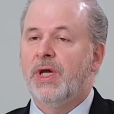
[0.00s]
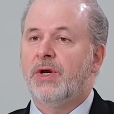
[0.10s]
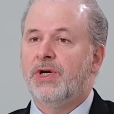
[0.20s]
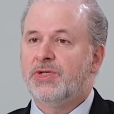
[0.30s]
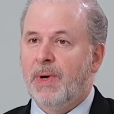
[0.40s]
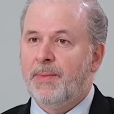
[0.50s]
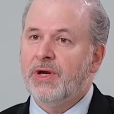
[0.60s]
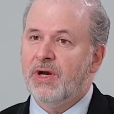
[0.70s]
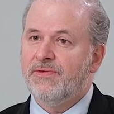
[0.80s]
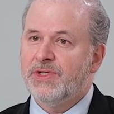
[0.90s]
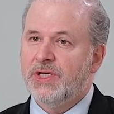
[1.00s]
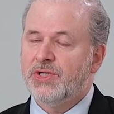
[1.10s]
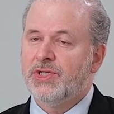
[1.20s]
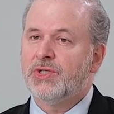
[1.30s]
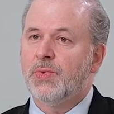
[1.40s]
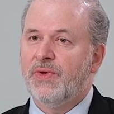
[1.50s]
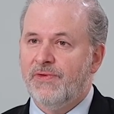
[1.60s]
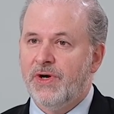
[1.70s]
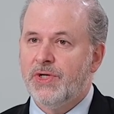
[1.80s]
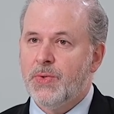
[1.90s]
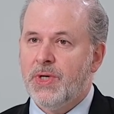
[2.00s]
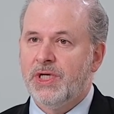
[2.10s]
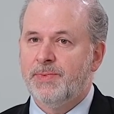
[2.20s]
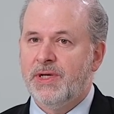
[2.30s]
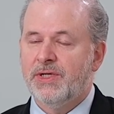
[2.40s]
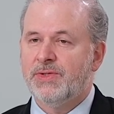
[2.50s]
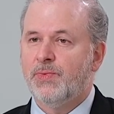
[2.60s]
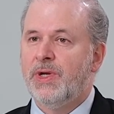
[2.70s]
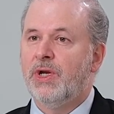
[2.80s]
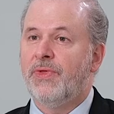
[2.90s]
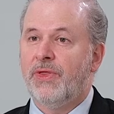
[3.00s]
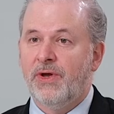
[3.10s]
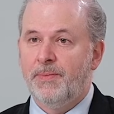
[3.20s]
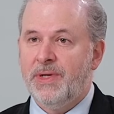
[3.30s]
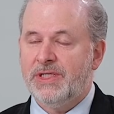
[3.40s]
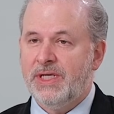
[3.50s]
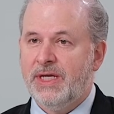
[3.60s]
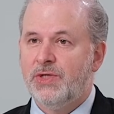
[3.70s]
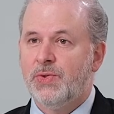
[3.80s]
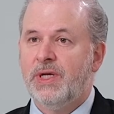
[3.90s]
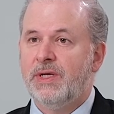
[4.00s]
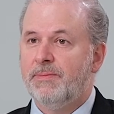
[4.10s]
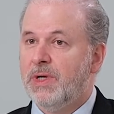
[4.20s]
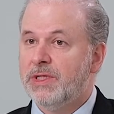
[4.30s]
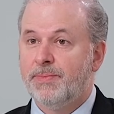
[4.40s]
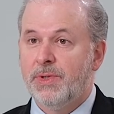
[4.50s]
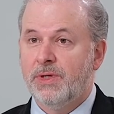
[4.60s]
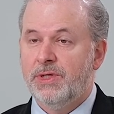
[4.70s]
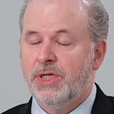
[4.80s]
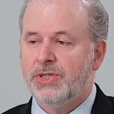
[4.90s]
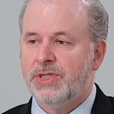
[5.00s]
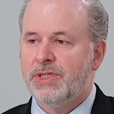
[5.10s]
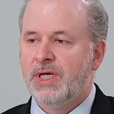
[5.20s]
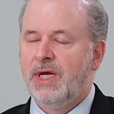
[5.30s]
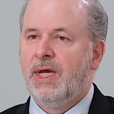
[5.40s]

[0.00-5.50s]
encourage primary care physicians to refer to us because we know that they're busy treating multiple conditions,